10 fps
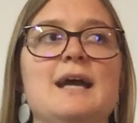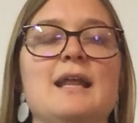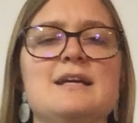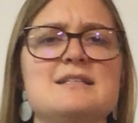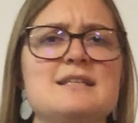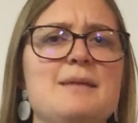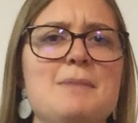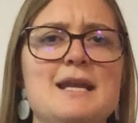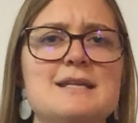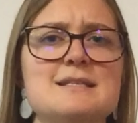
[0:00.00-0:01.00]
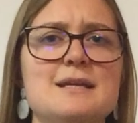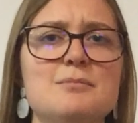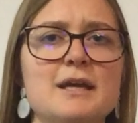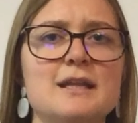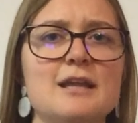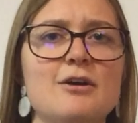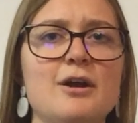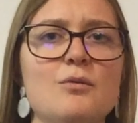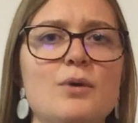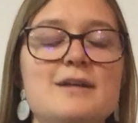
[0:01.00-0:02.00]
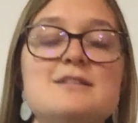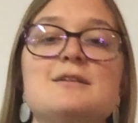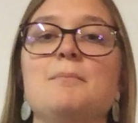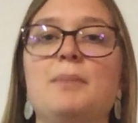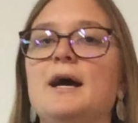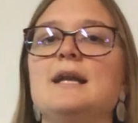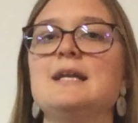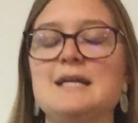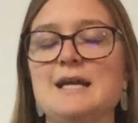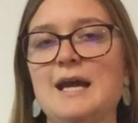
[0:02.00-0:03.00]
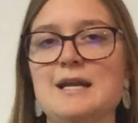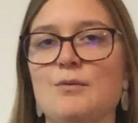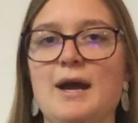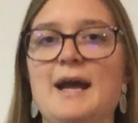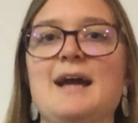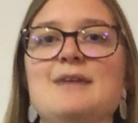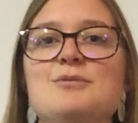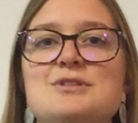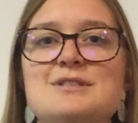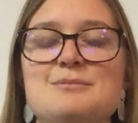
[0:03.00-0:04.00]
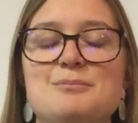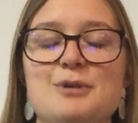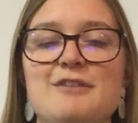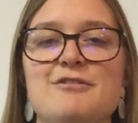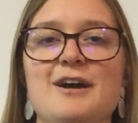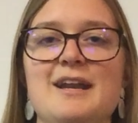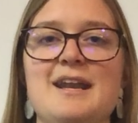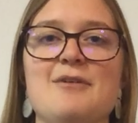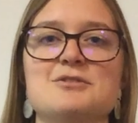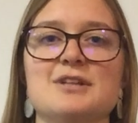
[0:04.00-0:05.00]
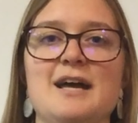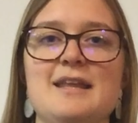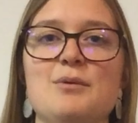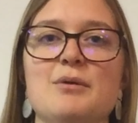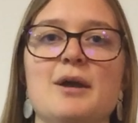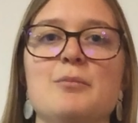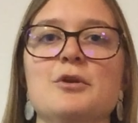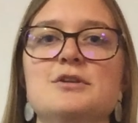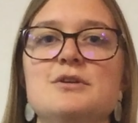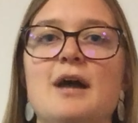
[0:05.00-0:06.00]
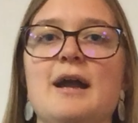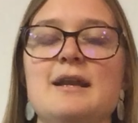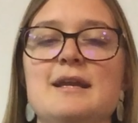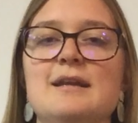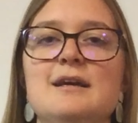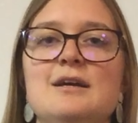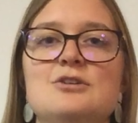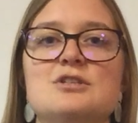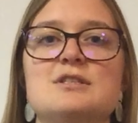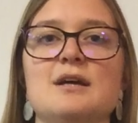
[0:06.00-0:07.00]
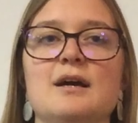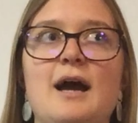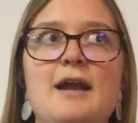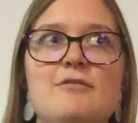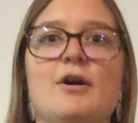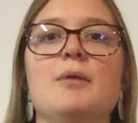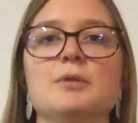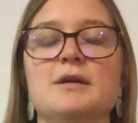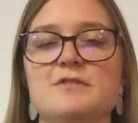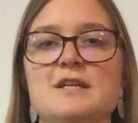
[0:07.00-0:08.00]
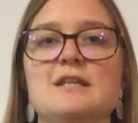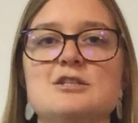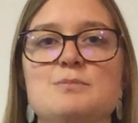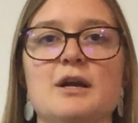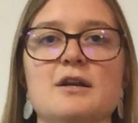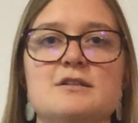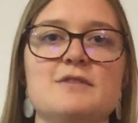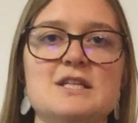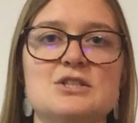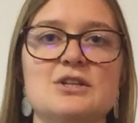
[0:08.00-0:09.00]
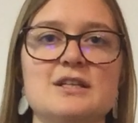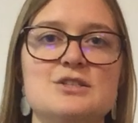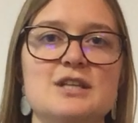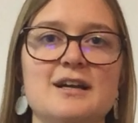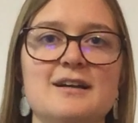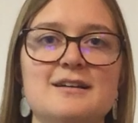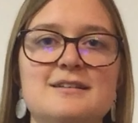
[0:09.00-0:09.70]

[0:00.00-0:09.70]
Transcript: At least they made it seem like they thought it was. But anyway, it was pretty fun, and I was glad that we were able to do that, and it just kind of uplifted the spirits of Easter this year.